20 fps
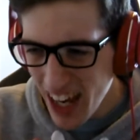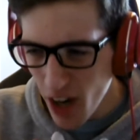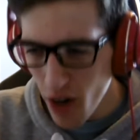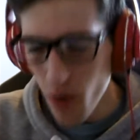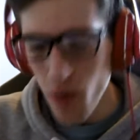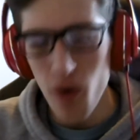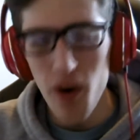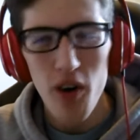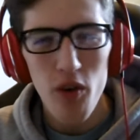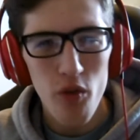
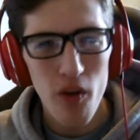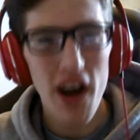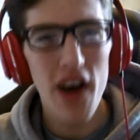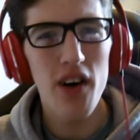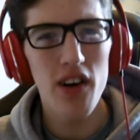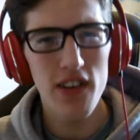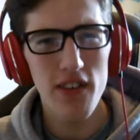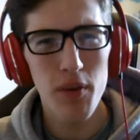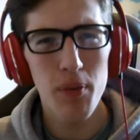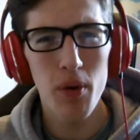you.
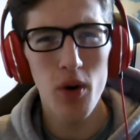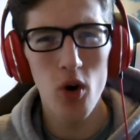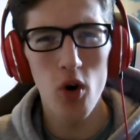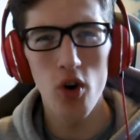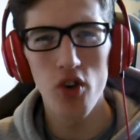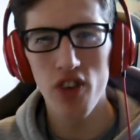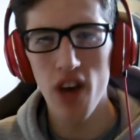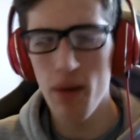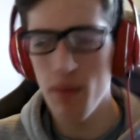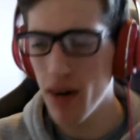Round of
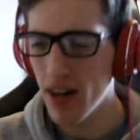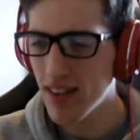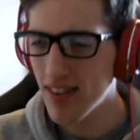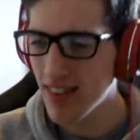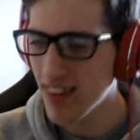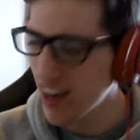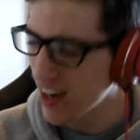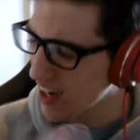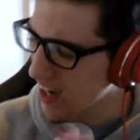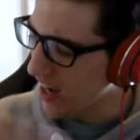applause, I must
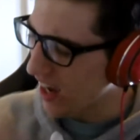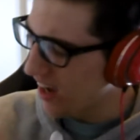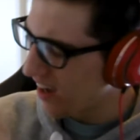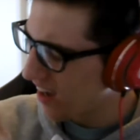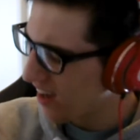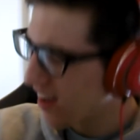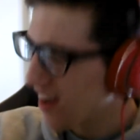say.